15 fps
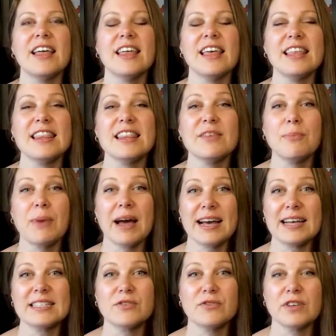In the
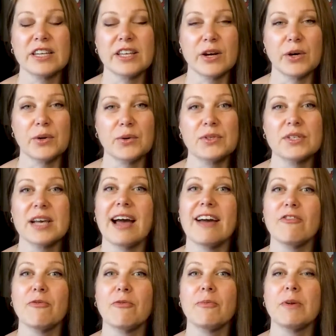past videos,
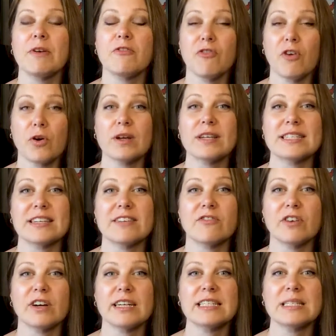I've been focusing
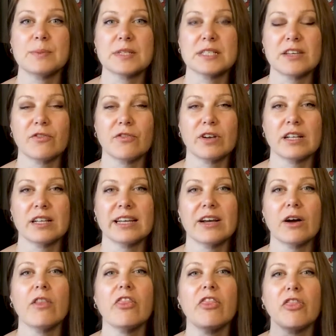very specifically
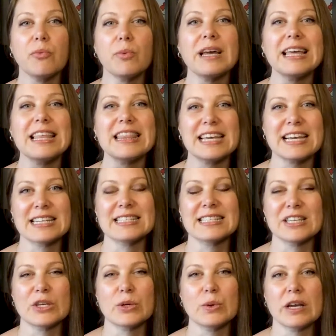on three things
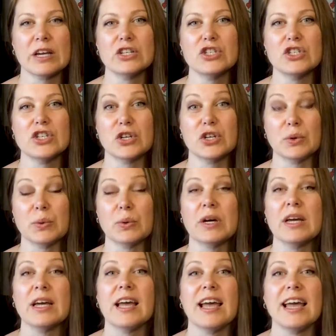that you can do
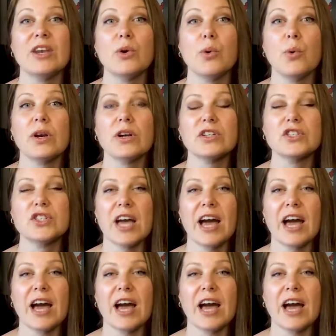in order to